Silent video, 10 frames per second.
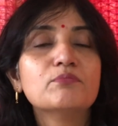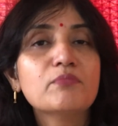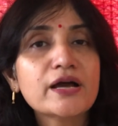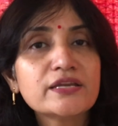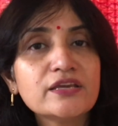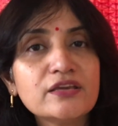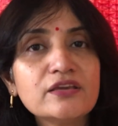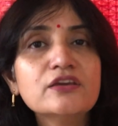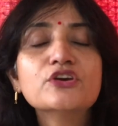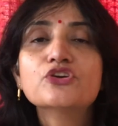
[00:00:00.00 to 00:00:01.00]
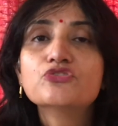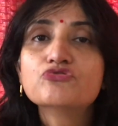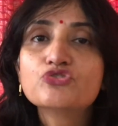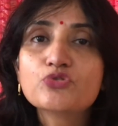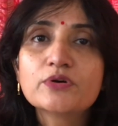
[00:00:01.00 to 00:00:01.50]
money,
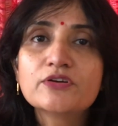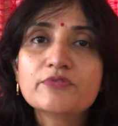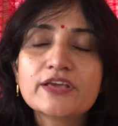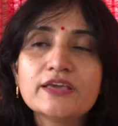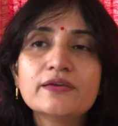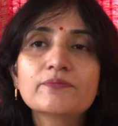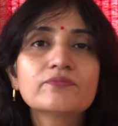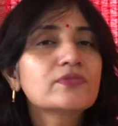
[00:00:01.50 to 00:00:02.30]
jewelry,